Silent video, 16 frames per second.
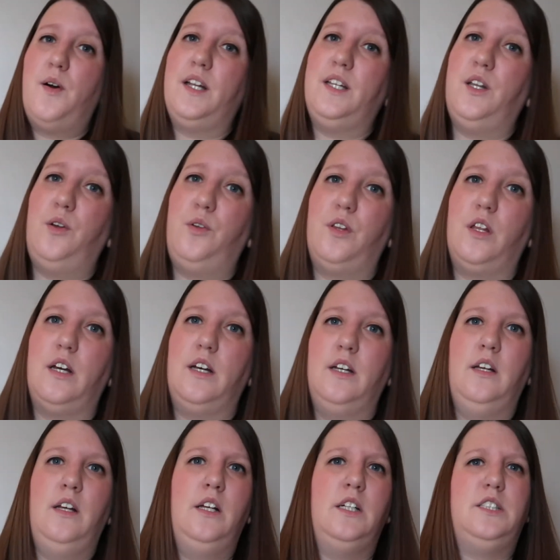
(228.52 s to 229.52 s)
I knew that
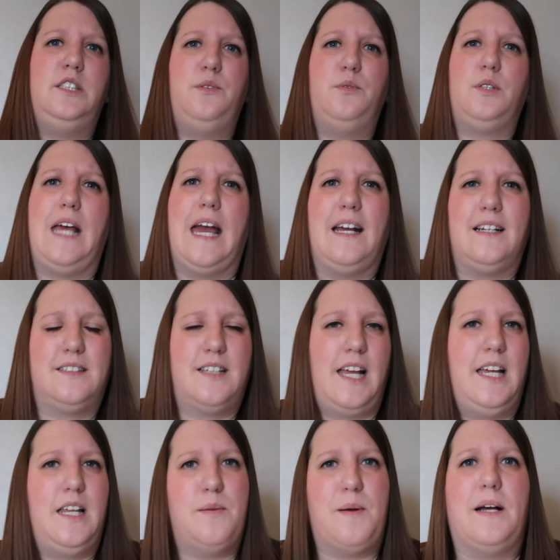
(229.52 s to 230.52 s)
she would get
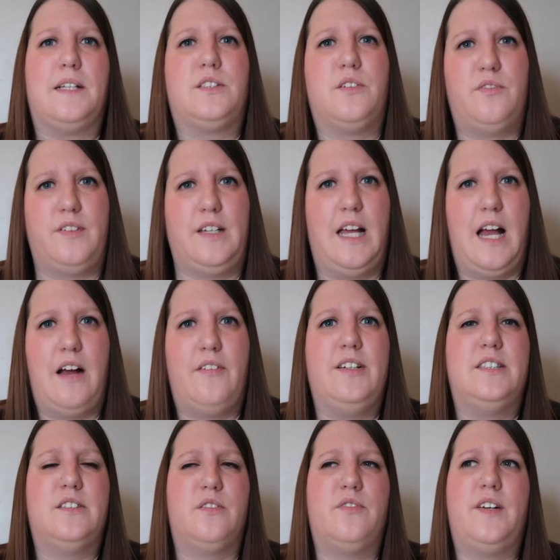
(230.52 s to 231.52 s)
excited about something,
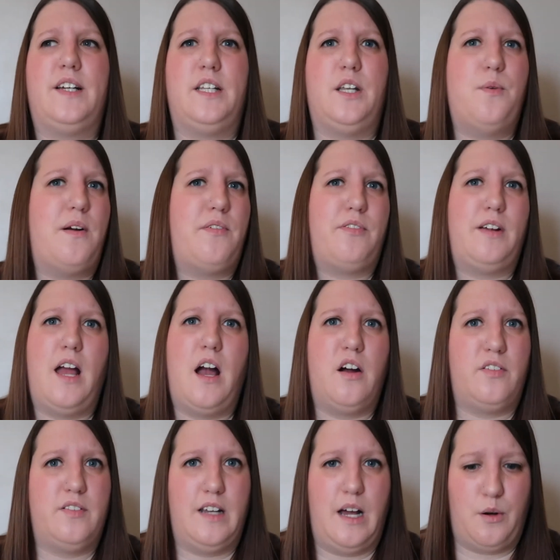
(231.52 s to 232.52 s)
having something new every
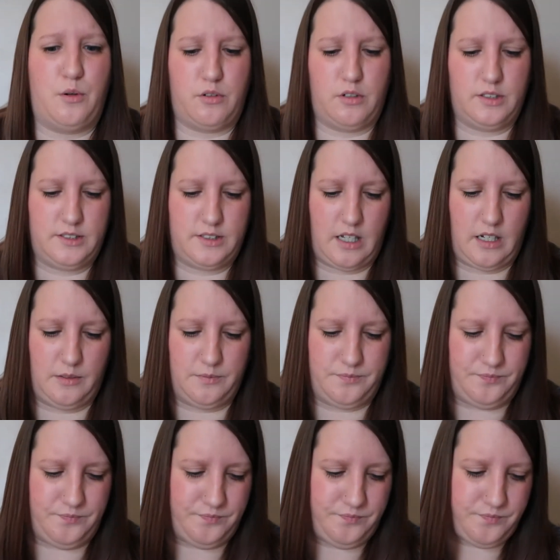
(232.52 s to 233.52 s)
half an hour or so.
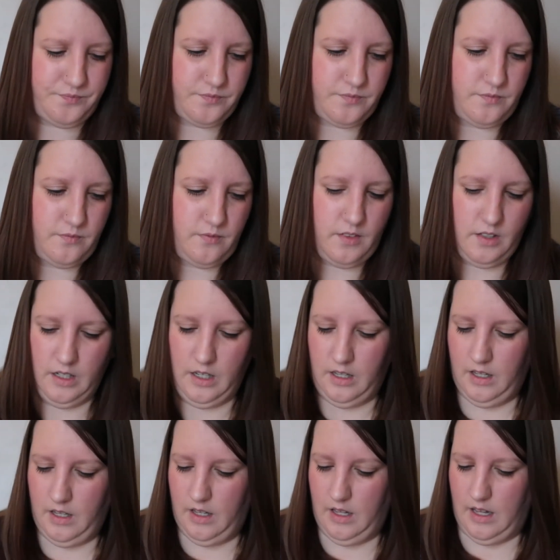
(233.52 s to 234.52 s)

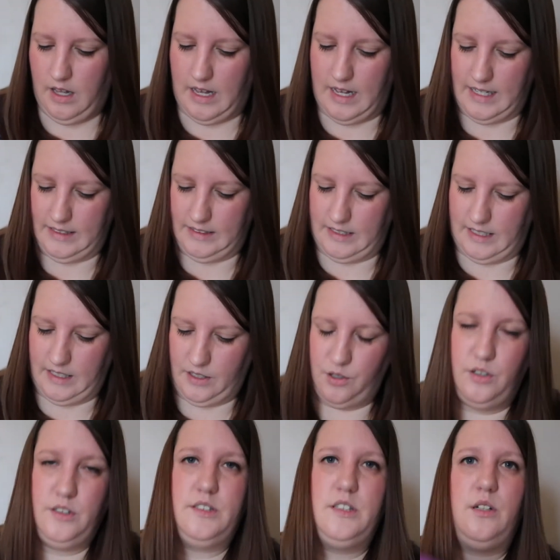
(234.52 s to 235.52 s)
And I
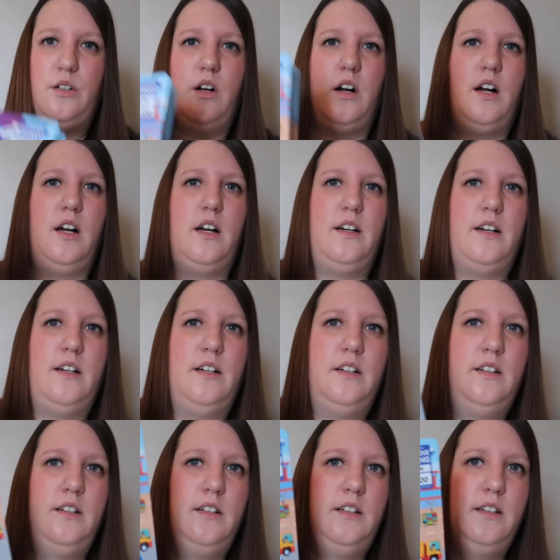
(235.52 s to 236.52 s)
also got her
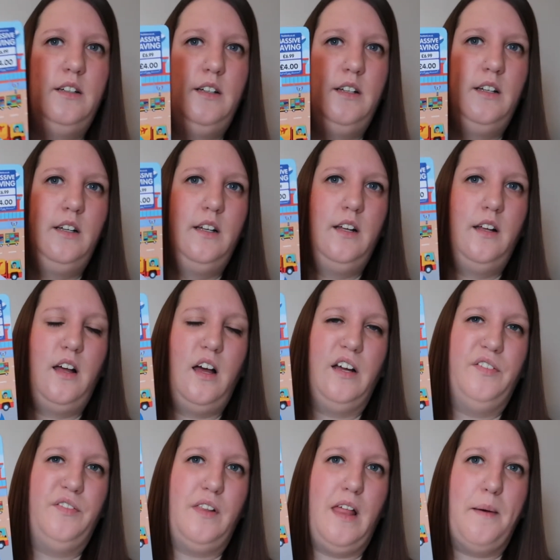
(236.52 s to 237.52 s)

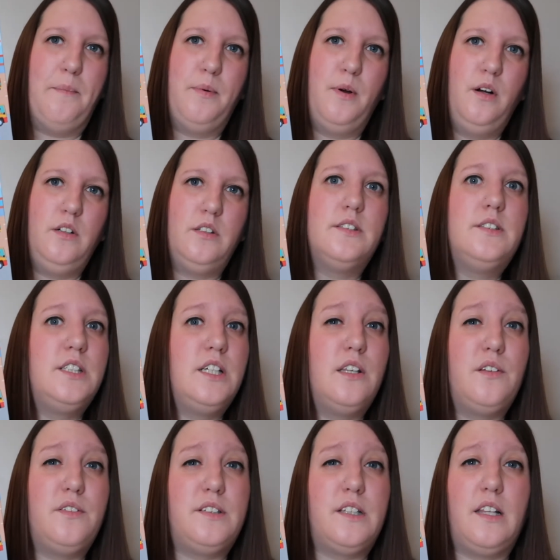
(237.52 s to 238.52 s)
a flat book. She
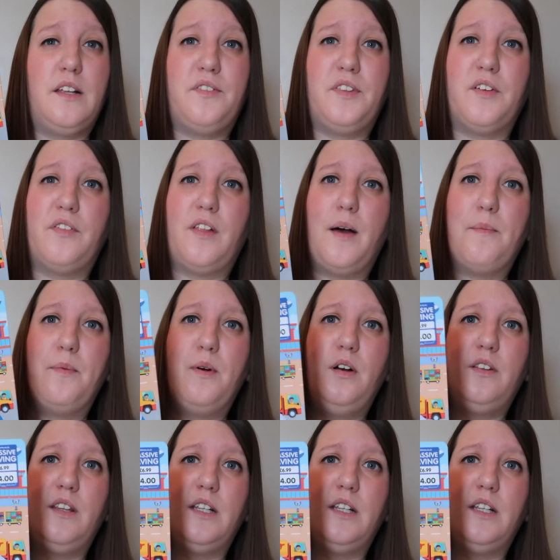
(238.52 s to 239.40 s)
loves to lift the flat book.